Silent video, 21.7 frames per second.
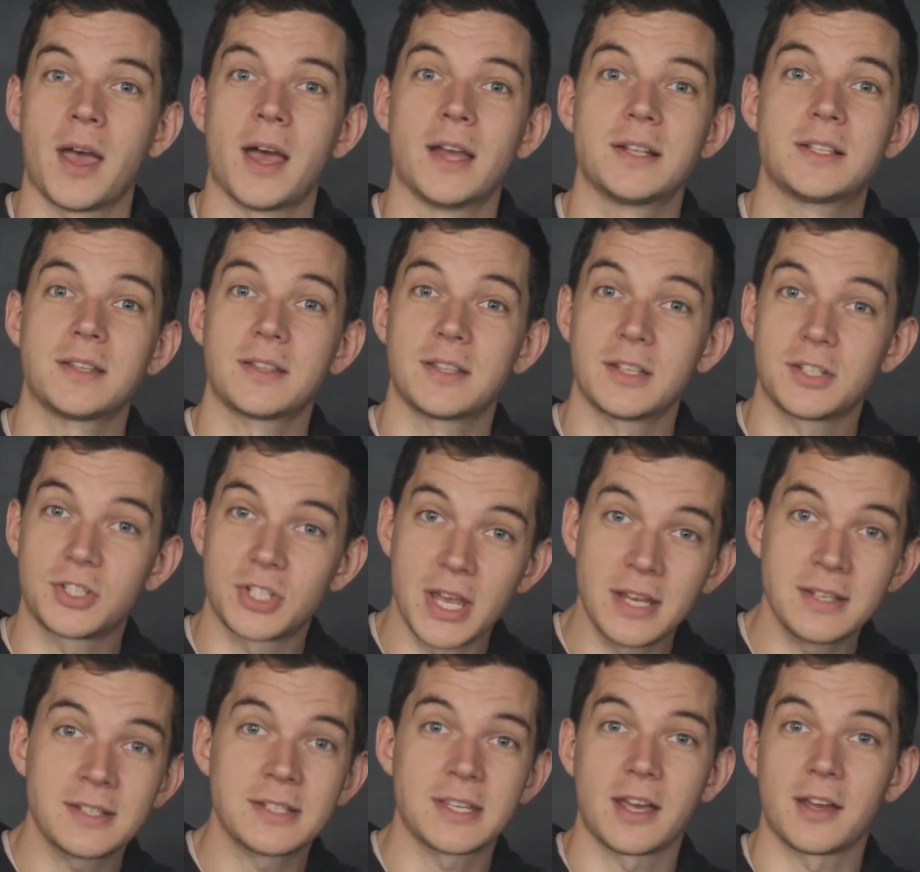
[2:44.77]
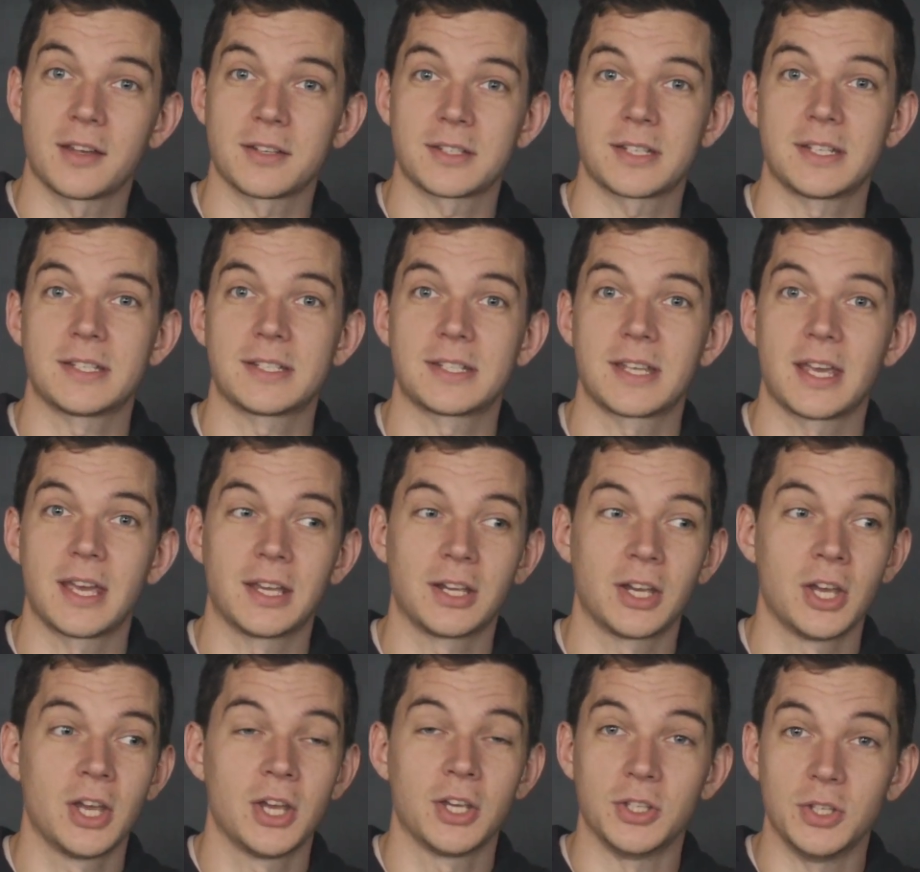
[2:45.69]
And to the Gentiles, he's
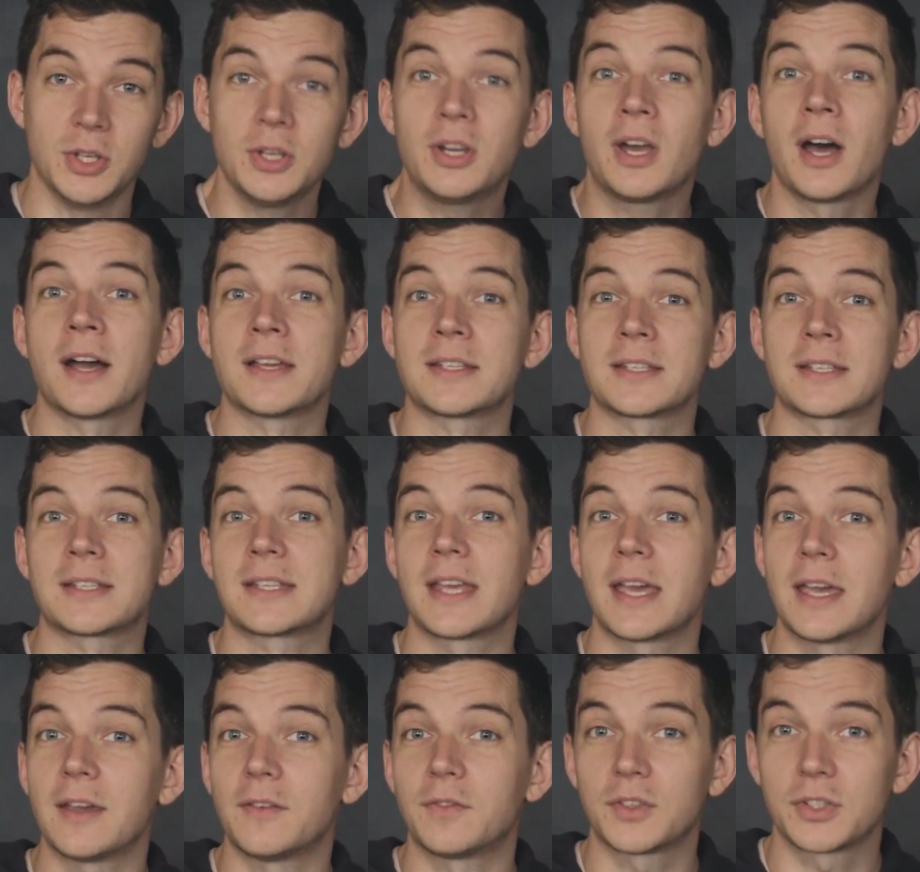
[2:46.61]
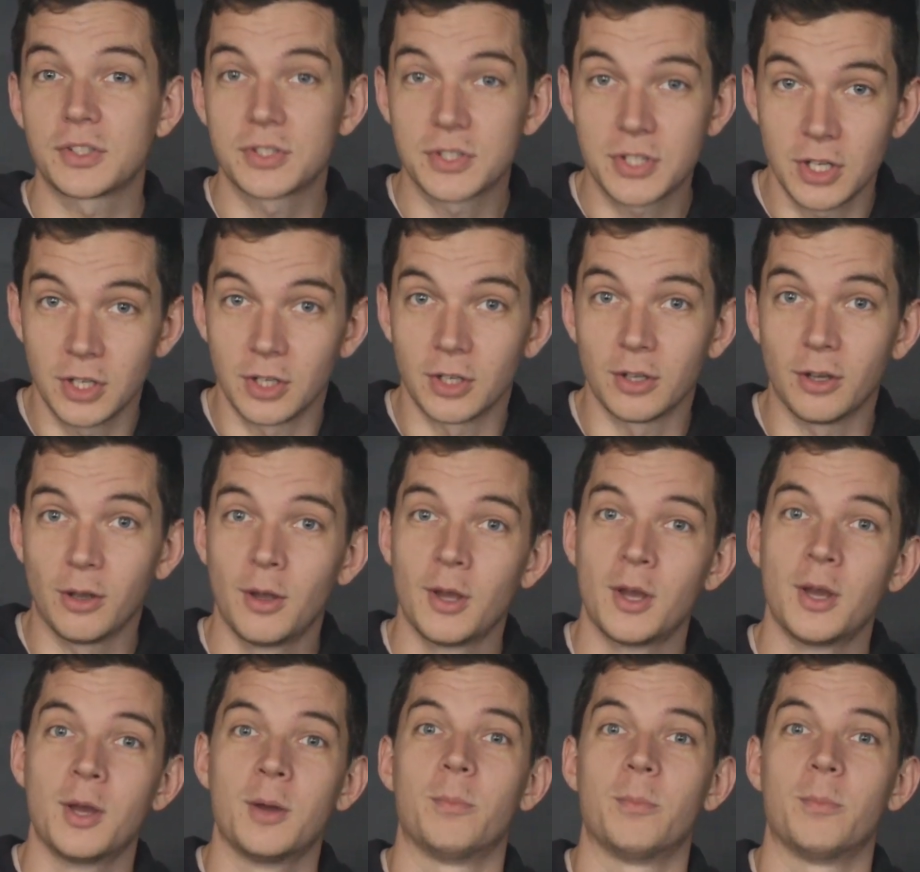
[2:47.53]
saying, you guys are saved too